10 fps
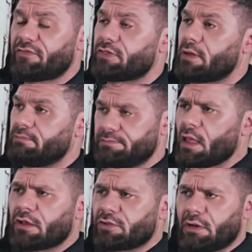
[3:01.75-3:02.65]
for them
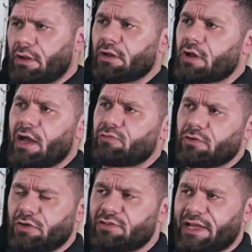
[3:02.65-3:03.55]
because a lot of guys
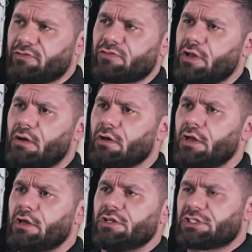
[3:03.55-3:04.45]
will use letrozole
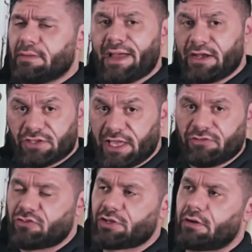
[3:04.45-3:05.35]
to manage
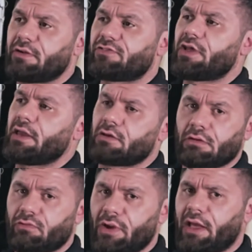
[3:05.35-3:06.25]
estrogen on a
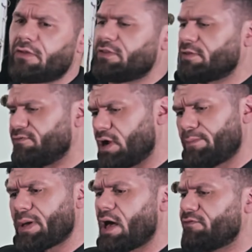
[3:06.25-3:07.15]
cycle, right? Because it's a very
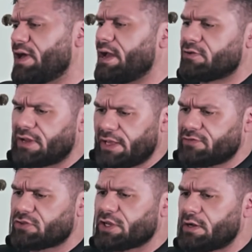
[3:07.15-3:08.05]
powerful
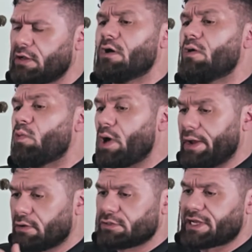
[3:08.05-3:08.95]
anti-estrogen. Why
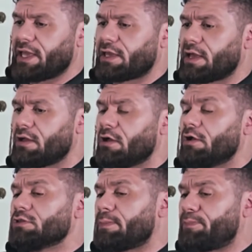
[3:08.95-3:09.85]
not take it?
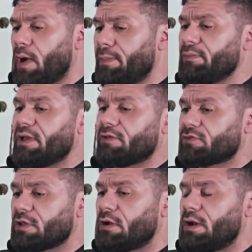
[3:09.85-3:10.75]
The problem
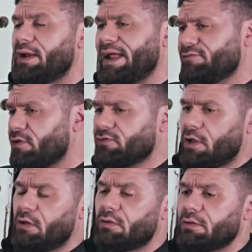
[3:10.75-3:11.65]
is
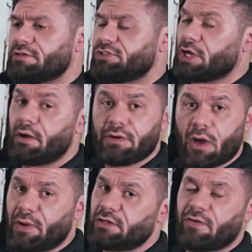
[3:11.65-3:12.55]
letrozole don't know
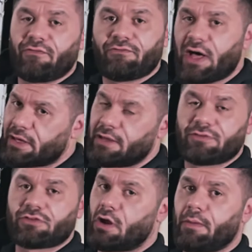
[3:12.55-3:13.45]
when to fucking
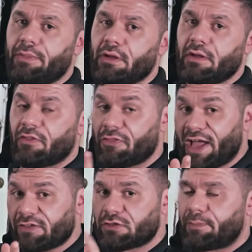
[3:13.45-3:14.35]
stop.
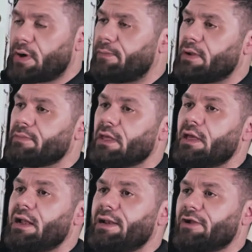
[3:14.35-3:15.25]
That's the problem.
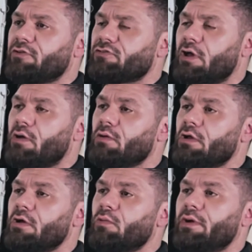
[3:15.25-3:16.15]
Letrozole
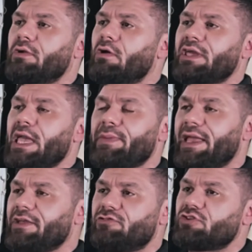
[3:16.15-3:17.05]
will not keep
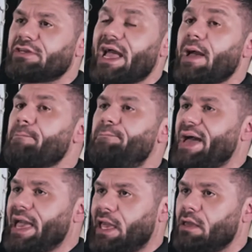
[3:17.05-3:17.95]
estrogen at
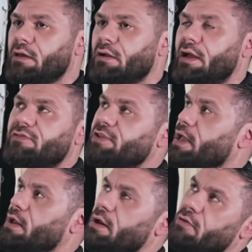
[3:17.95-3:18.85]
bay, like
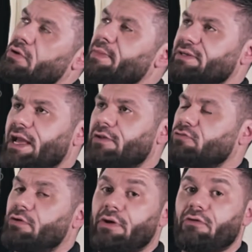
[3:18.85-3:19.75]
say an Arimidex
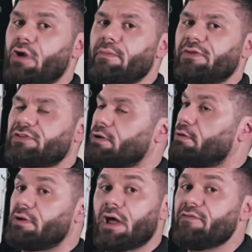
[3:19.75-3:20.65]
or an Aromasin
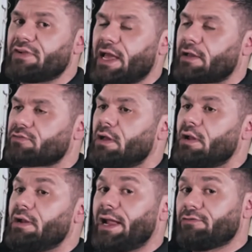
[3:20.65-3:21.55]
or a Nolvadex.
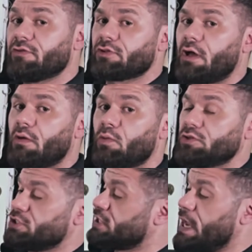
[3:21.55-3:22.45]
Letrozole will
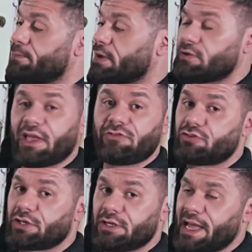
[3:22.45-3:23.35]
just keep bringing your
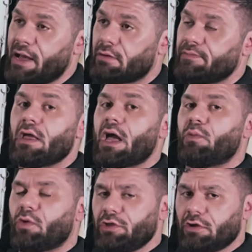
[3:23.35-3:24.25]
estrogen down. Mm.
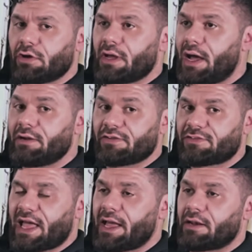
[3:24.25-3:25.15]
And what you've got to
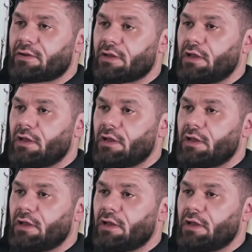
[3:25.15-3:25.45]
understand